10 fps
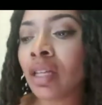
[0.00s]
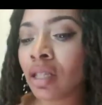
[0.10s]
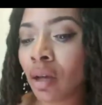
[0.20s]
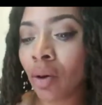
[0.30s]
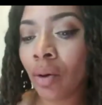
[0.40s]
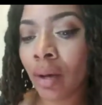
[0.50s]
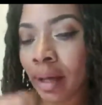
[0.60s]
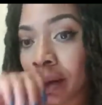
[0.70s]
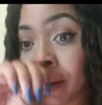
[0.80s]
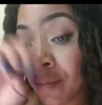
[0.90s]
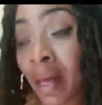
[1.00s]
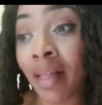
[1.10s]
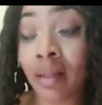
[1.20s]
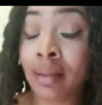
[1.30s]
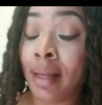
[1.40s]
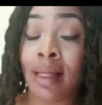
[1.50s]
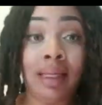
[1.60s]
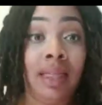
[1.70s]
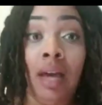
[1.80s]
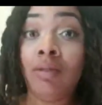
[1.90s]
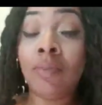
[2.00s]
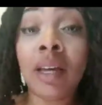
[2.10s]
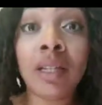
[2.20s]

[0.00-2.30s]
So um, that was my